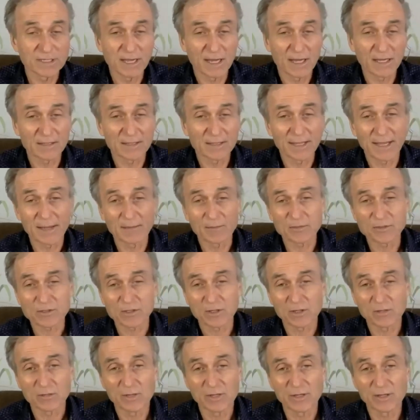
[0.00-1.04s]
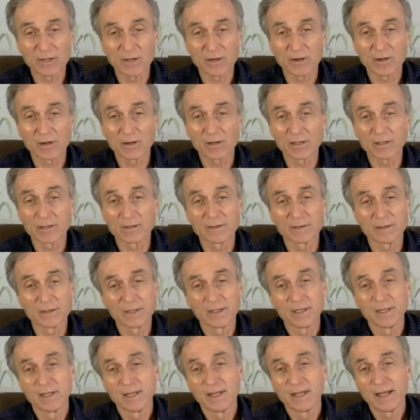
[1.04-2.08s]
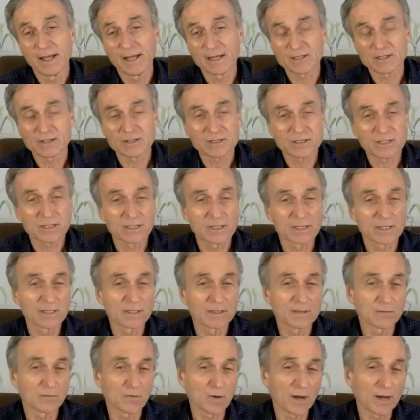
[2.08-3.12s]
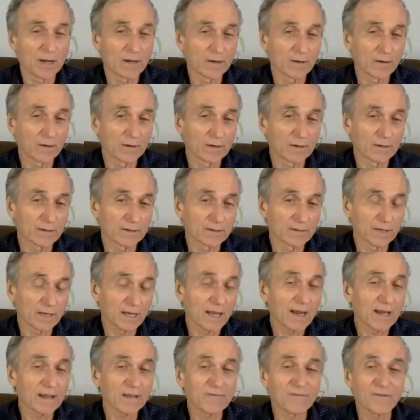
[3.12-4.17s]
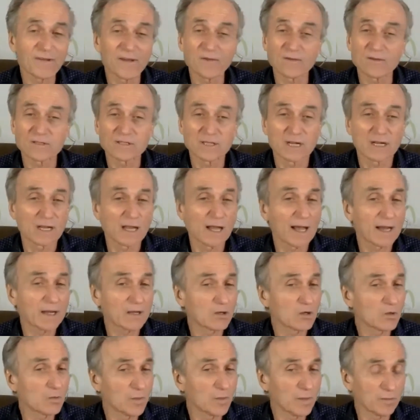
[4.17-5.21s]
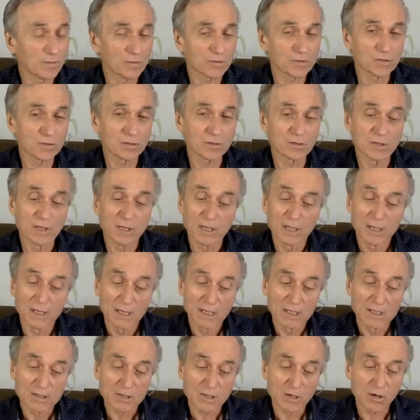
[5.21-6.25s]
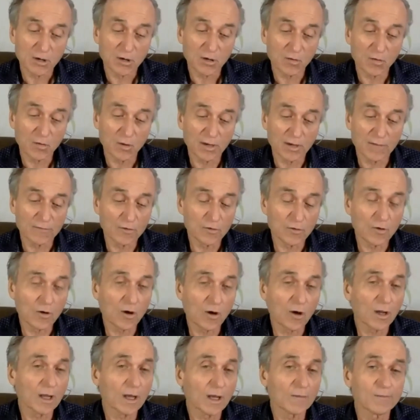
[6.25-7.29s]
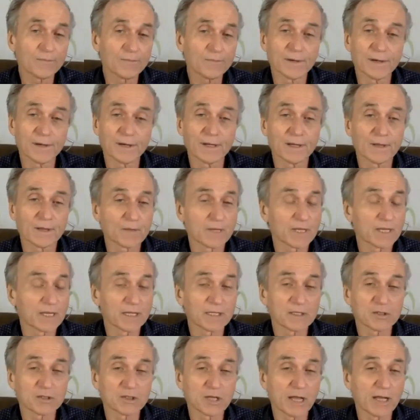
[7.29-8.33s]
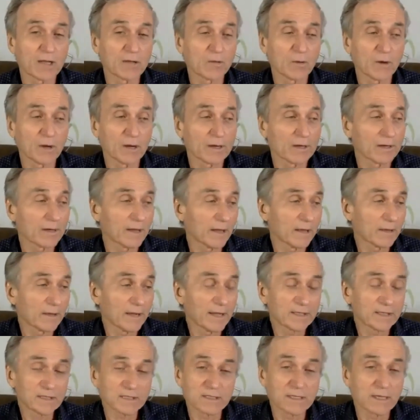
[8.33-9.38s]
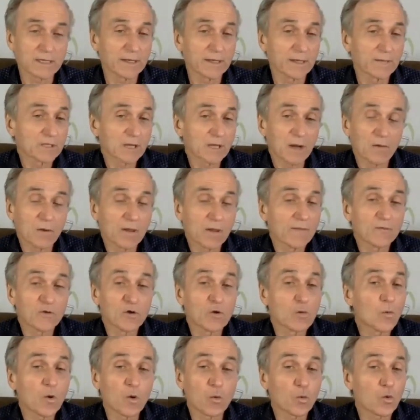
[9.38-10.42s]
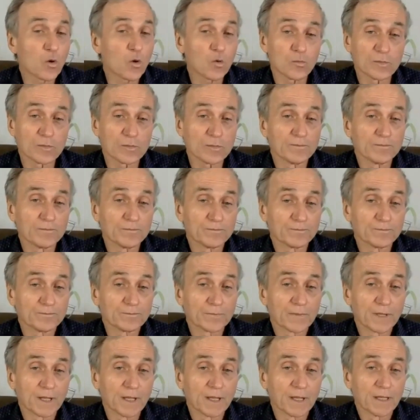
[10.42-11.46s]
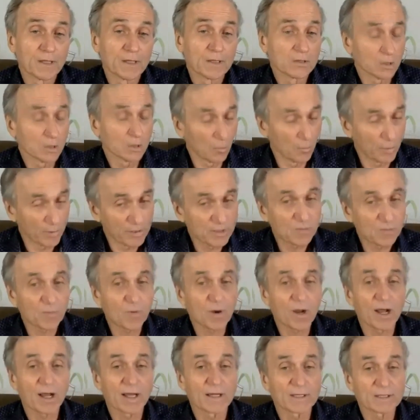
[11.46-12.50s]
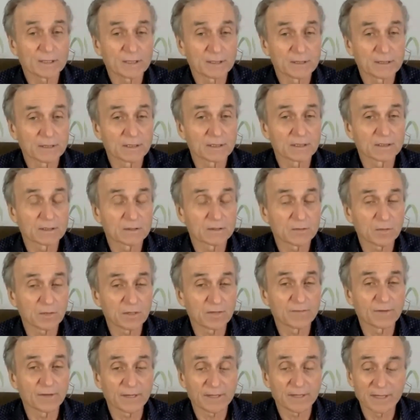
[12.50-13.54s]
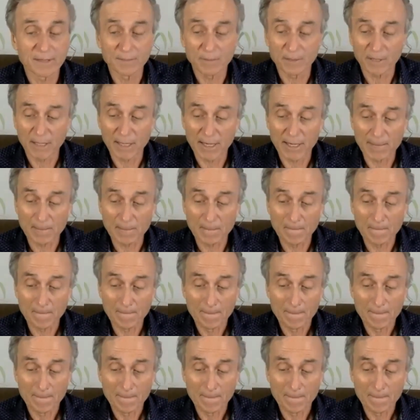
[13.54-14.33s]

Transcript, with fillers: Colin Campbell's going to be there, and Esselstyn and Greger, and a lot of the favorites, and a lot of new people too. So if you call up uh, the beginning of January and Heather has to tell you, I'm sorry, we have no more room, don't be surprised because it's really filling up a lot.